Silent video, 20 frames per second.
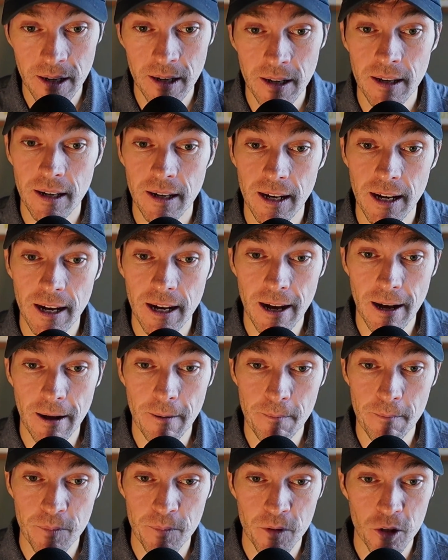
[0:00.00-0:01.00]

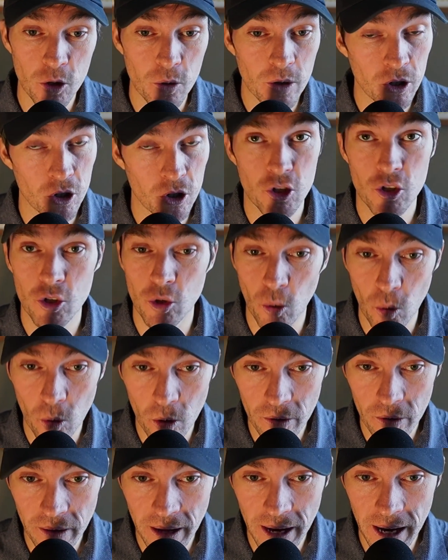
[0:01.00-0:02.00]
You can
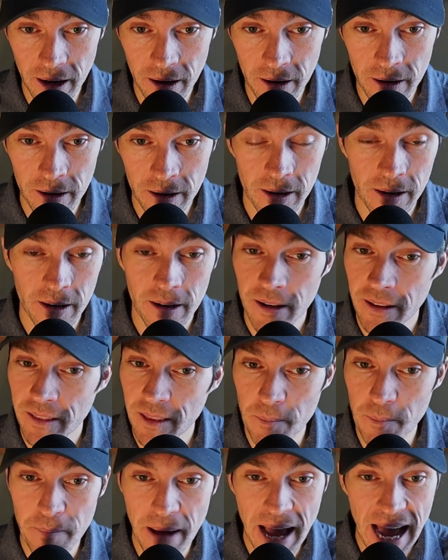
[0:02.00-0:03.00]
score there.
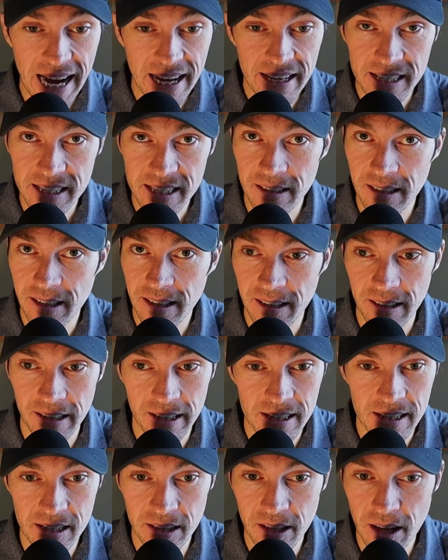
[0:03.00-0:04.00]
The back is
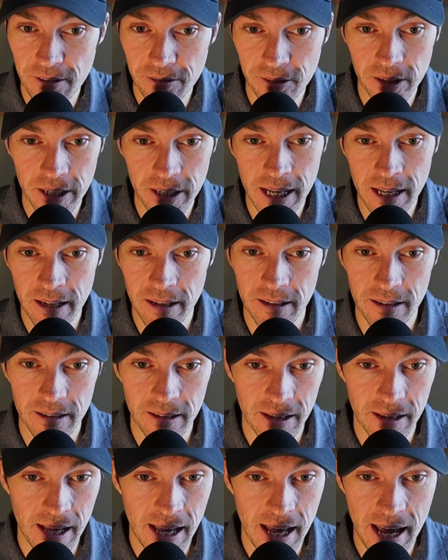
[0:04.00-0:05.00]
lovely,
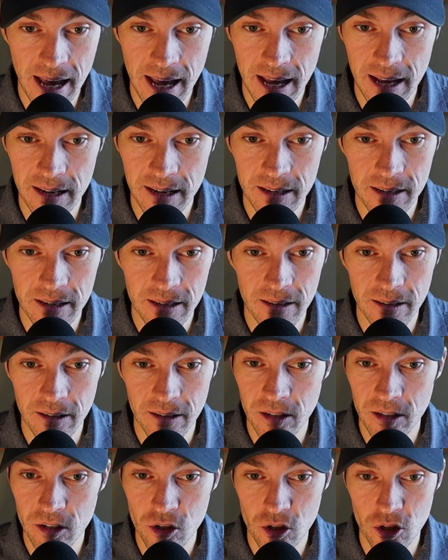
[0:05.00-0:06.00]
and
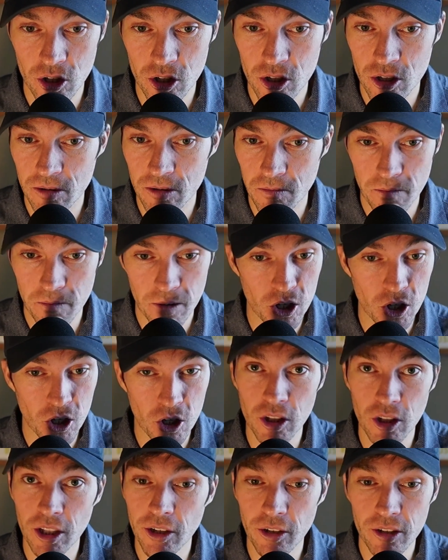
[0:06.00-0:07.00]
it's a
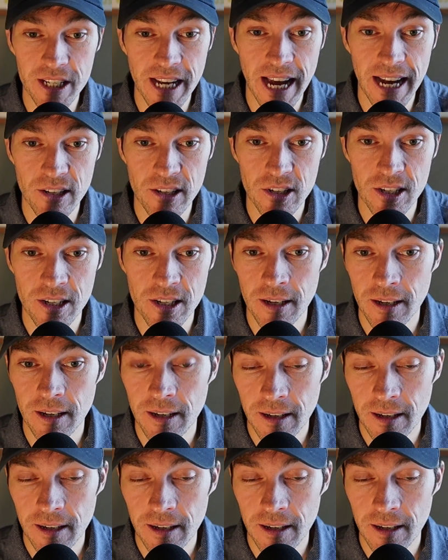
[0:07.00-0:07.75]
good little test.